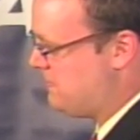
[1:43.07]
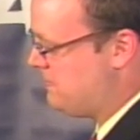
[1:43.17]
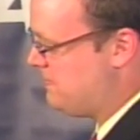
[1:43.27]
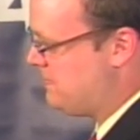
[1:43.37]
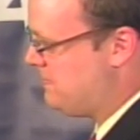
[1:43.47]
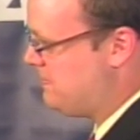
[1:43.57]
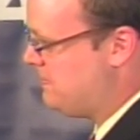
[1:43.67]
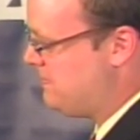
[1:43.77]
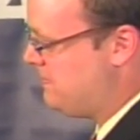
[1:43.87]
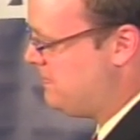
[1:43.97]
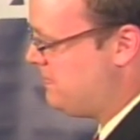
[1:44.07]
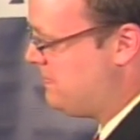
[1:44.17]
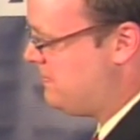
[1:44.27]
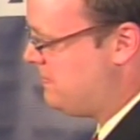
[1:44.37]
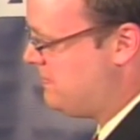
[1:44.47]

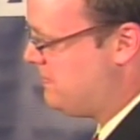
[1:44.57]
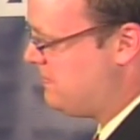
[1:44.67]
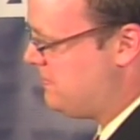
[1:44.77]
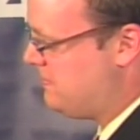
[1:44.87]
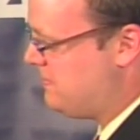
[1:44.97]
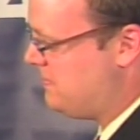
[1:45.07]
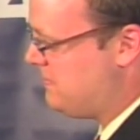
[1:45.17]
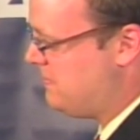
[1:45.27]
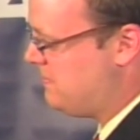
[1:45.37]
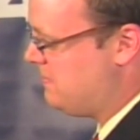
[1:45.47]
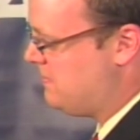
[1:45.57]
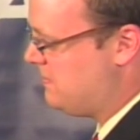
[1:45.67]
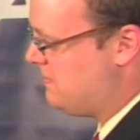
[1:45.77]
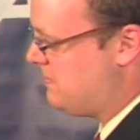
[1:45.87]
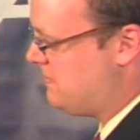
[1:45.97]

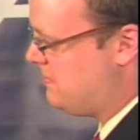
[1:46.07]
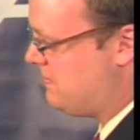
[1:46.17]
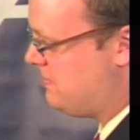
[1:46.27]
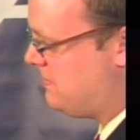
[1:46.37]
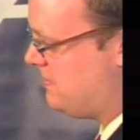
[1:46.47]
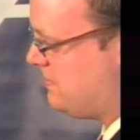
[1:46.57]
(not speaking)